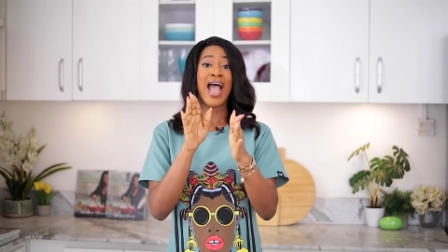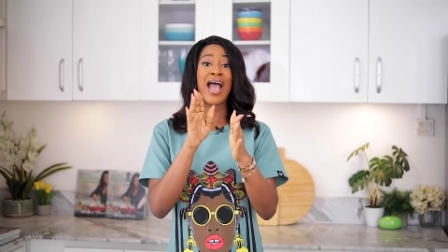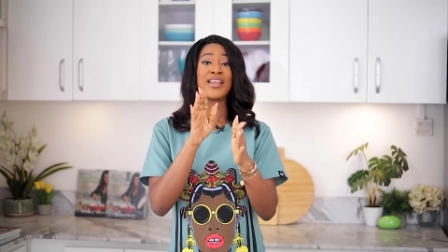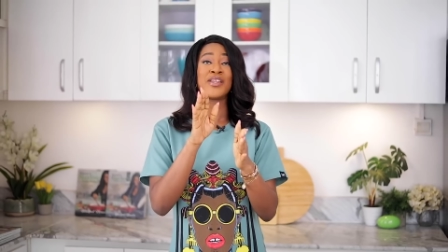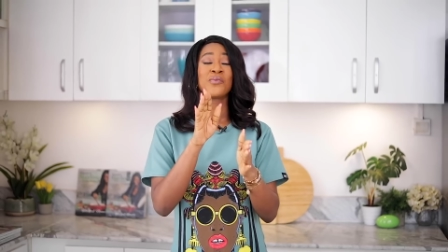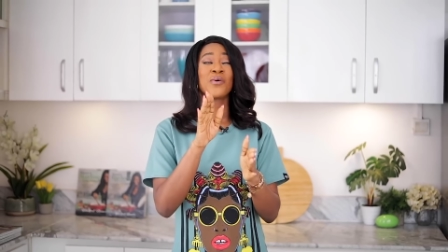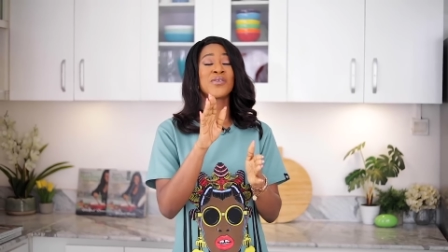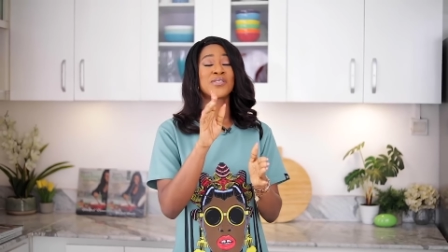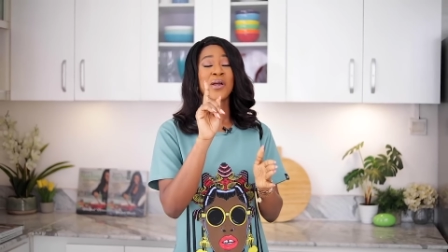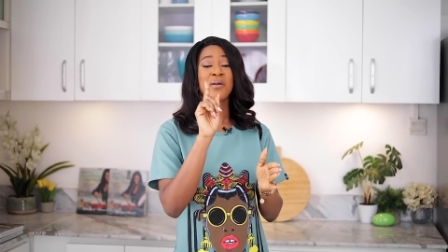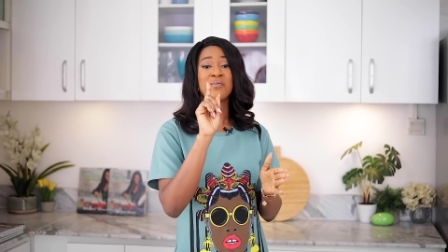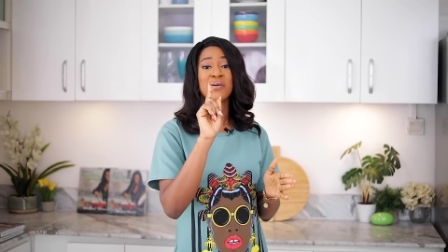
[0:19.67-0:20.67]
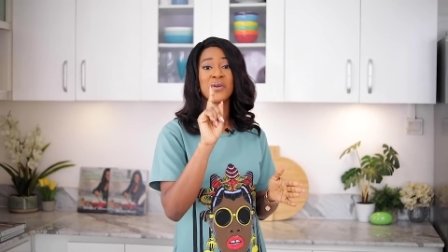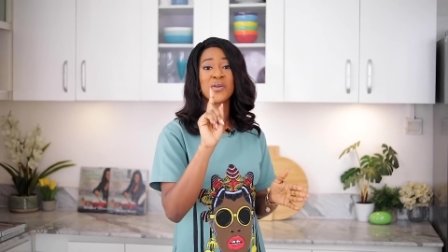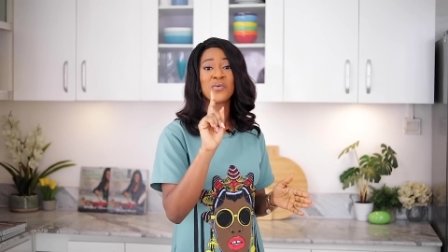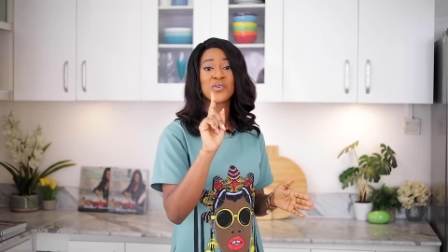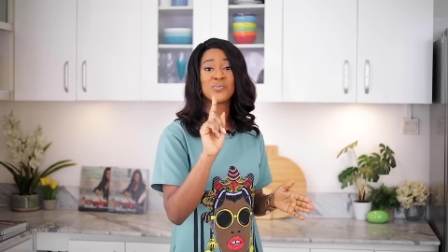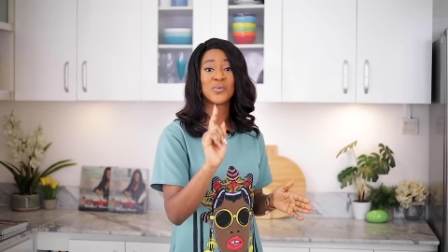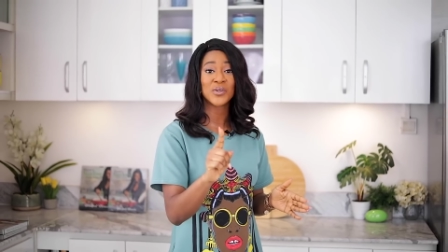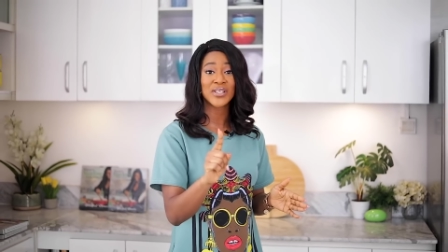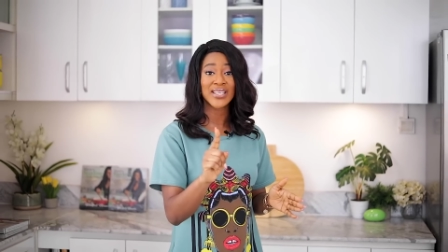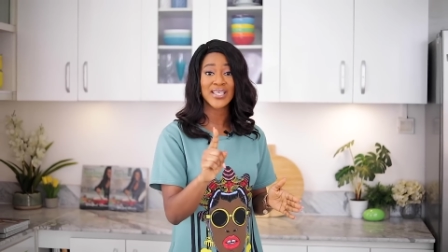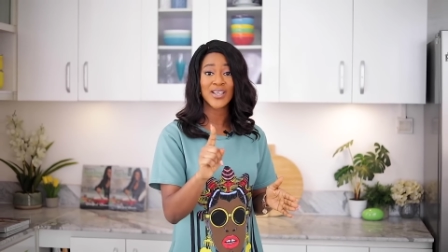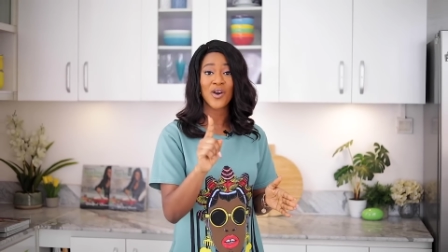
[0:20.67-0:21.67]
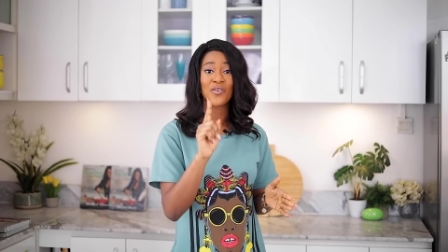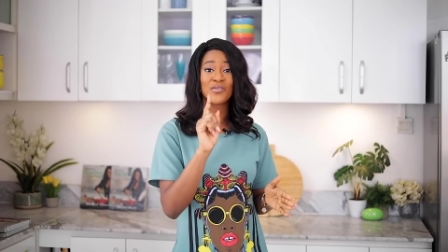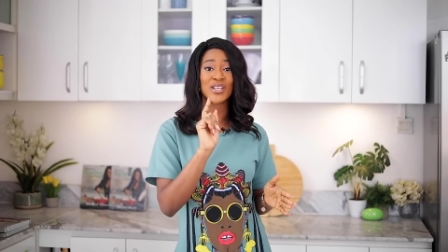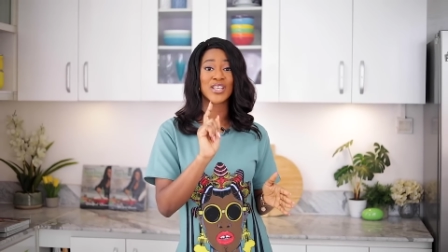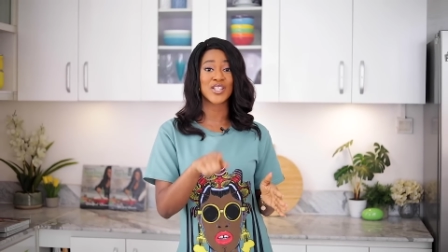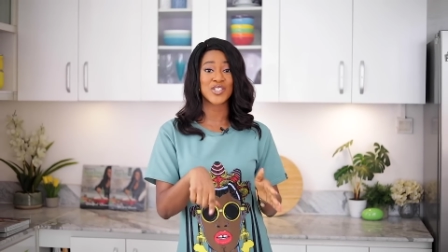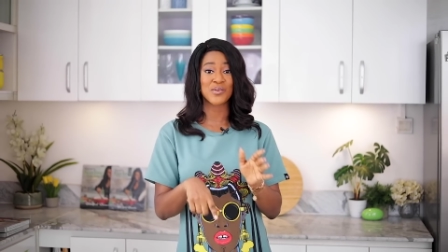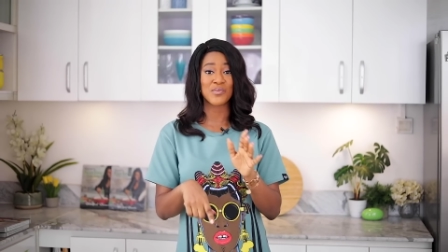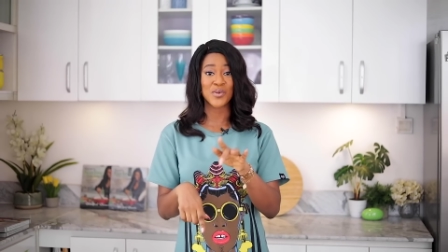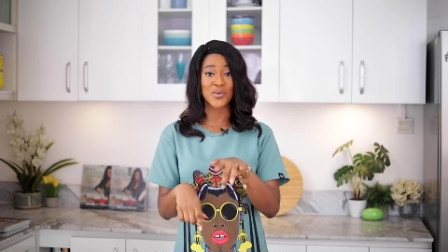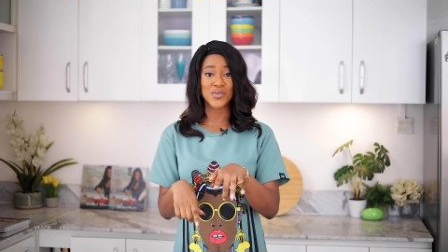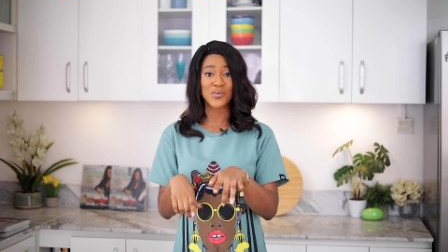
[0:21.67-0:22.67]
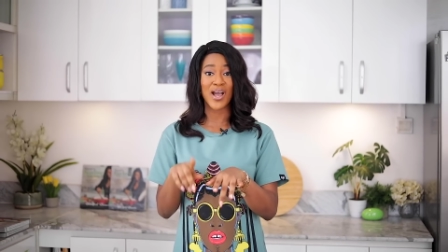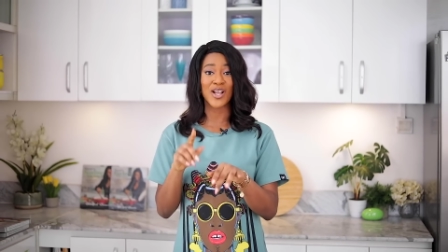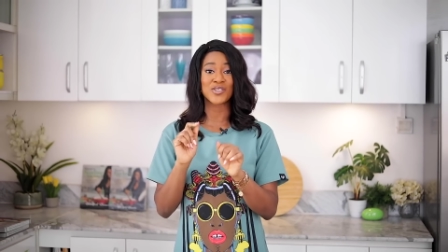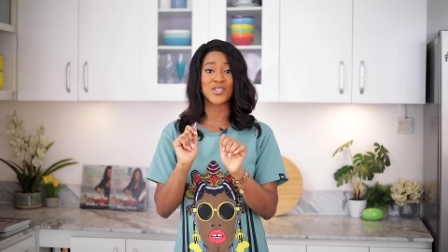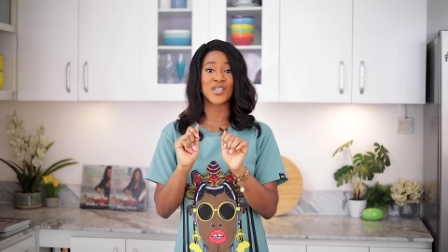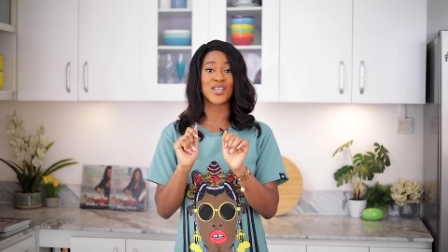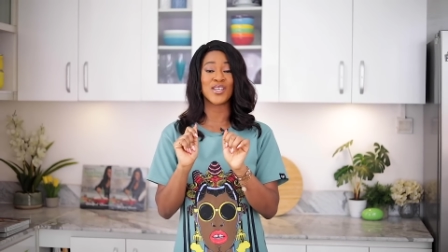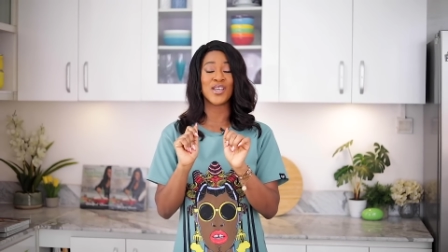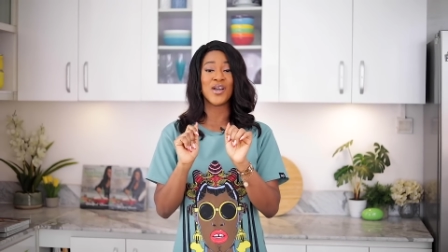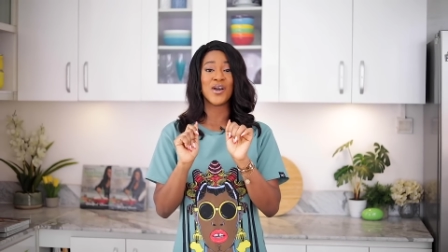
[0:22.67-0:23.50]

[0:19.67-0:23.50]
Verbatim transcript: And it was, I remember it was Buki of the Kitchen Meals who actually